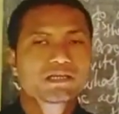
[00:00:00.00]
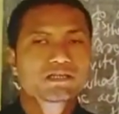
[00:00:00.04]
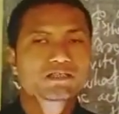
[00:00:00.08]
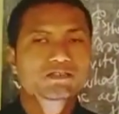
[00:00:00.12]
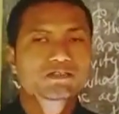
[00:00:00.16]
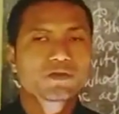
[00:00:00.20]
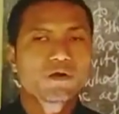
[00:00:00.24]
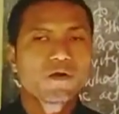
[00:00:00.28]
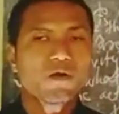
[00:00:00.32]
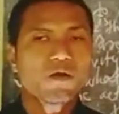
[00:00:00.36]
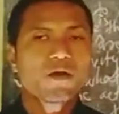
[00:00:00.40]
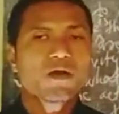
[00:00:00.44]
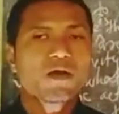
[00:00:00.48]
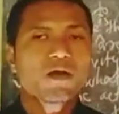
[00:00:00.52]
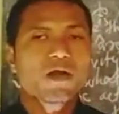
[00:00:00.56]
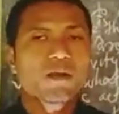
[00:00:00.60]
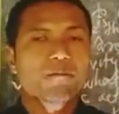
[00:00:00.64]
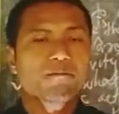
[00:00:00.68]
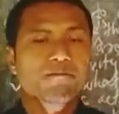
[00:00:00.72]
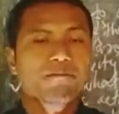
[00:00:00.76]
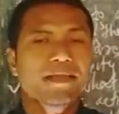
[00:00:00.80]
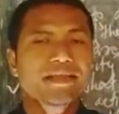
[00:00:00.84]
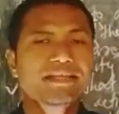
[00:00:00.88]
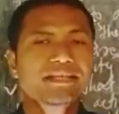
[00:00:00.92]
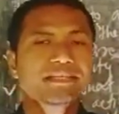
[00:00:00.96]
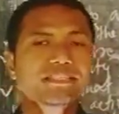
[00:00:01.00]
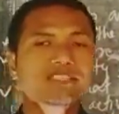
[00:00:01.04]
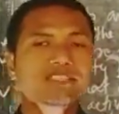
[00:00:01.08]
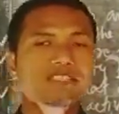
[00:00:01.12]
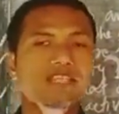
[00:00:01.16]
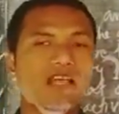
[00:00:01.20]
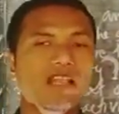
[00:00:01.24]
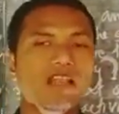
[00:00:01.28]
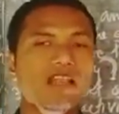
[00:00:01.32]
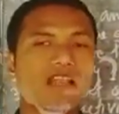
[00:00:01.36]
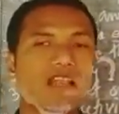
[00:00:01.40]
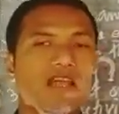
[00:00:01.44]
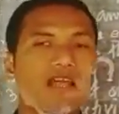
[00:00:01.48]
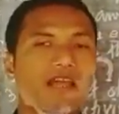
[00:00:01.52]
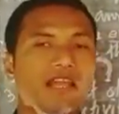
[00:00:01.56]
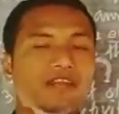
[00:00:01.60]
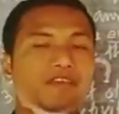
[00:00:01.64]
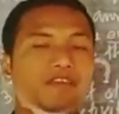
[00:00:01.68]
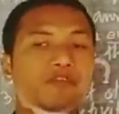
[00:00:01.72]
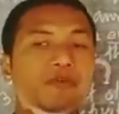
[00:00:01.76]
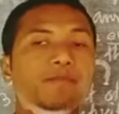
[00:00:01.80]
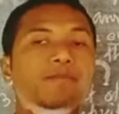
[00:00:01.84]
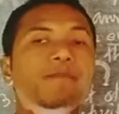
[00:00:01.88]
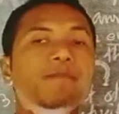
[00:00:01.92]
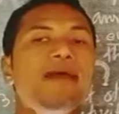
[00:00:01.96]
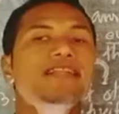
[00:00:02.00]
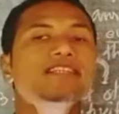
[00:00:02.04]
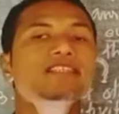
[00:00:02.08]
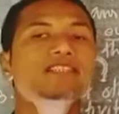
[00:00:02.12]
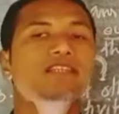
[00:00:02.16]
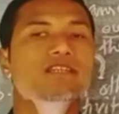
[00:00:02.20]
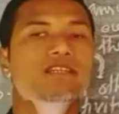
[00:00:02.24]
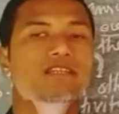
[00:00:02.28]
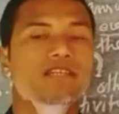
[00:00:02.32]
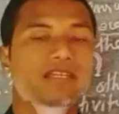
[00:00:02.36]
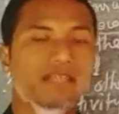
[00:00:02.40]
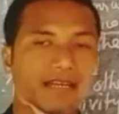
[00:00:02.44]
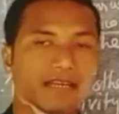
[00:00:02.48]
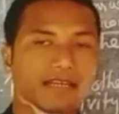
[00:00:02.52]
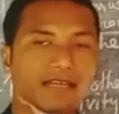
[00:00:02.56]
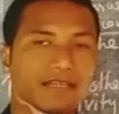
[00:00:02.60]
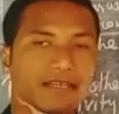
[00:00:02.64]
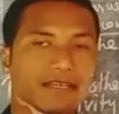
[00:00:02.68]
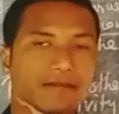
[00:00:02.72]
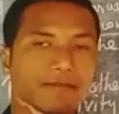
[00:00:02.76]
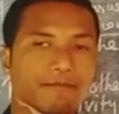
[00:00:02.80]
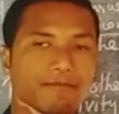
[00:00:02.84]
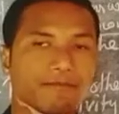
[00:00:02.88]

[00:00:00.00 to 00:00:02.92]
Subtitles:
So medicinal equipments are needed.